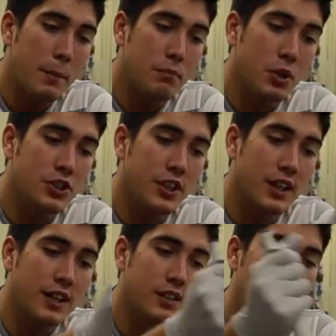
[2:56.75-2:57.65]
push in
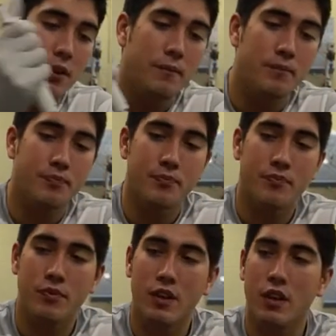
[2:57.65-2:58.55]
like so,
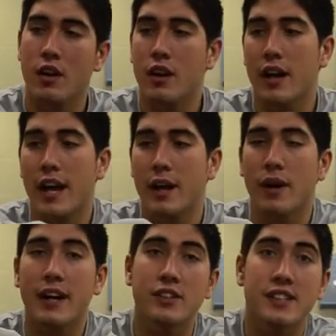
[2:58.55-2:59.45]
and
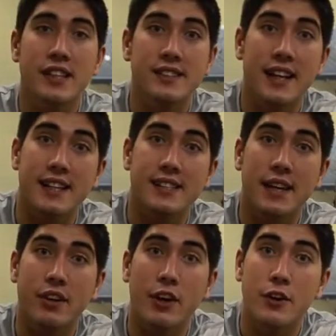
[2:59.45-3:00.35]
right here it's set at
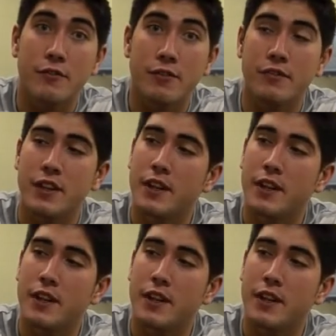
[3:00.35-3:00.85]
750